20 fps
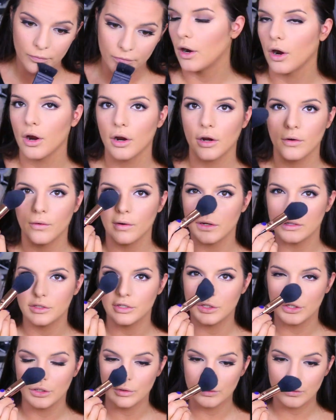We are going
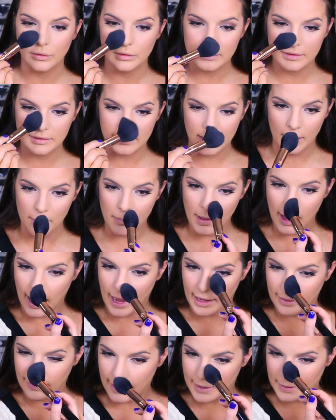to skip
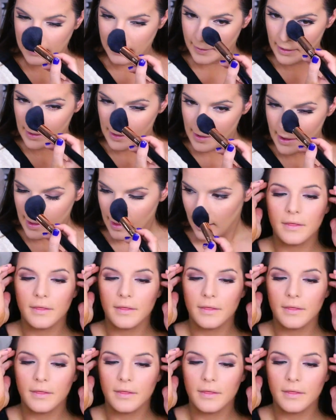highlighter.